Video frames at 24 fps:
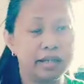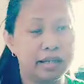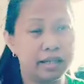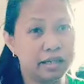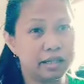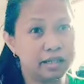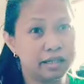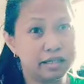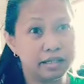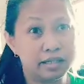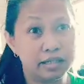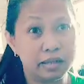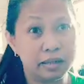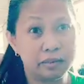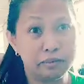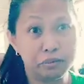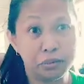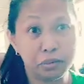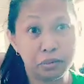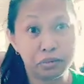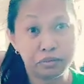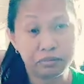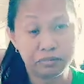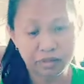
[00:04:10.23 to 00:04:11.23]
I can still
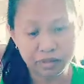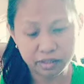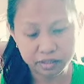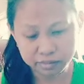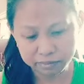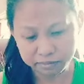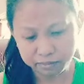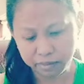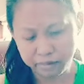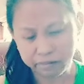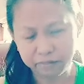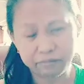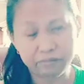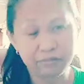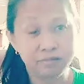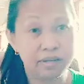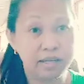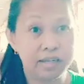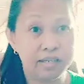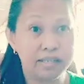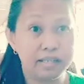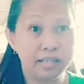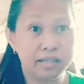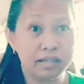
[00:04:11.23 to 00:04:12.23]
move it, my
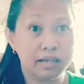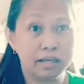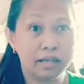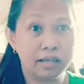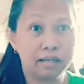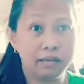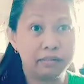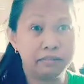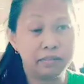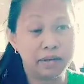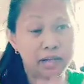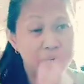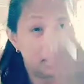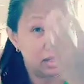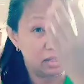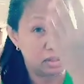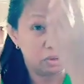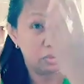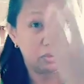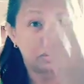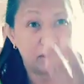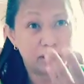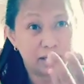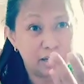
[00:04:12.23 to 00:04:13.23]
feet, but it's
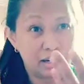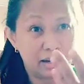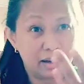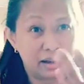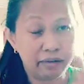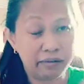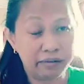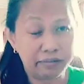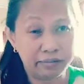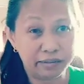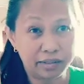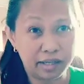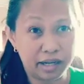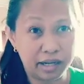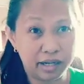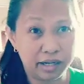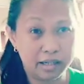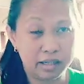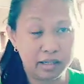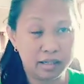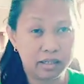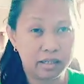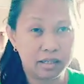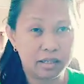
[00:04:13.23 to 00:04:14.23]
only the left
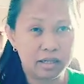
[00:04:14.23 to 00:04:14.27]
eye.